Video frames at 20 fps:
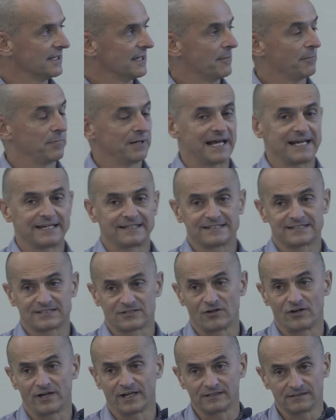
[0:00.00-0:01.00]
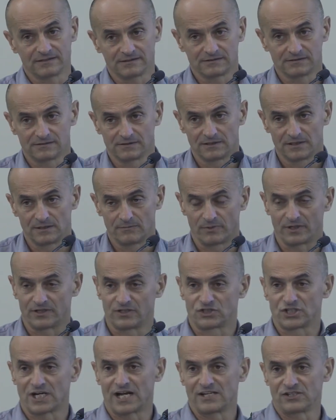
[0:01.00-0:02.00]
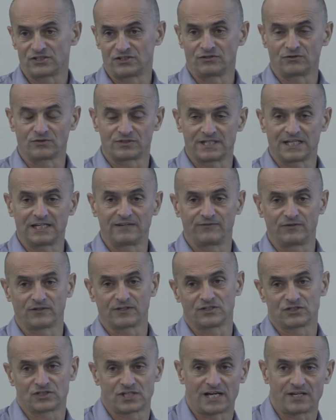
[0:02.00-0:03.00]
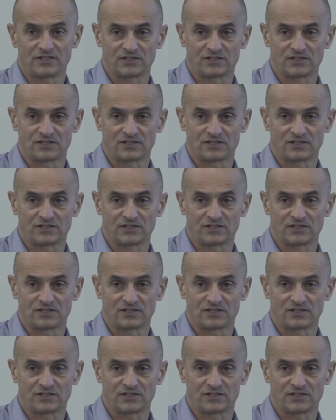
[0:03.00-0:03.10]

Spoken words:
Plate design, by the change in your teeth you can change